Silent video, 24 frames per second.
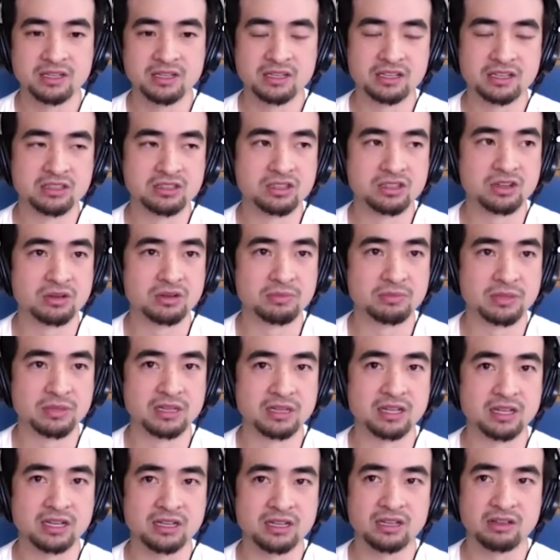And so, I mean,
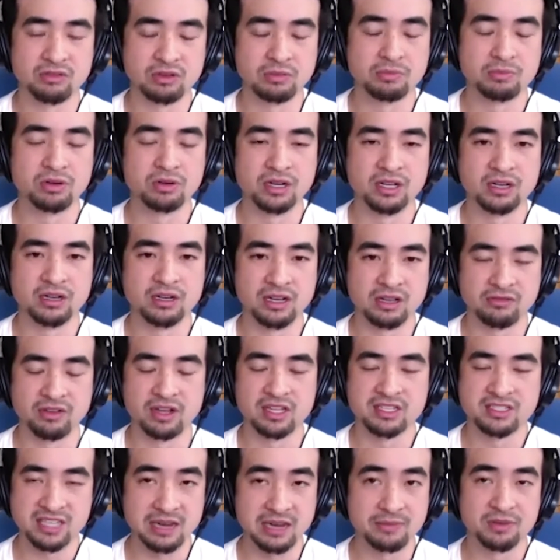like if I
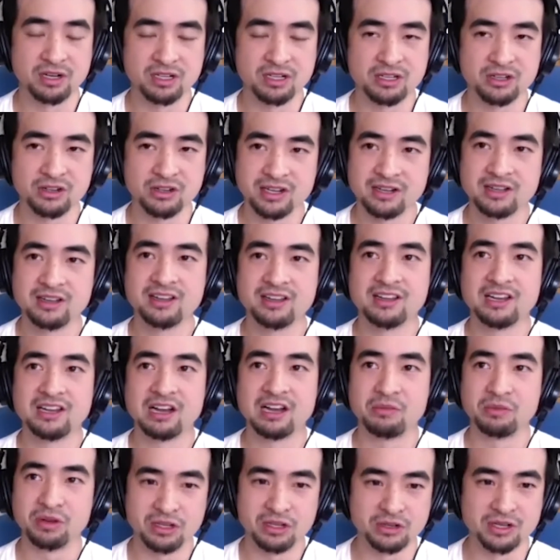say I'm going to do it,
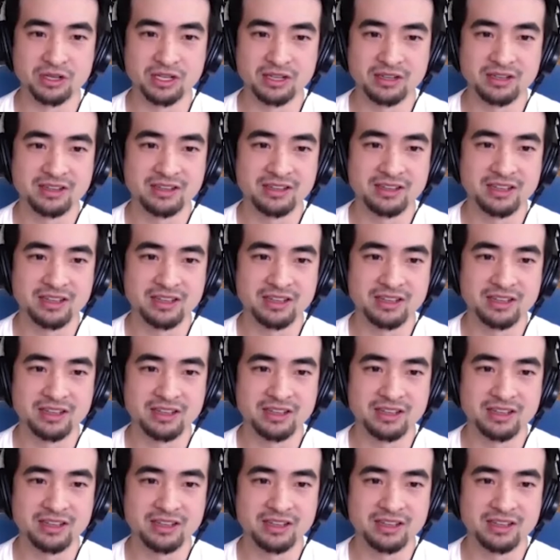I'm going to do it.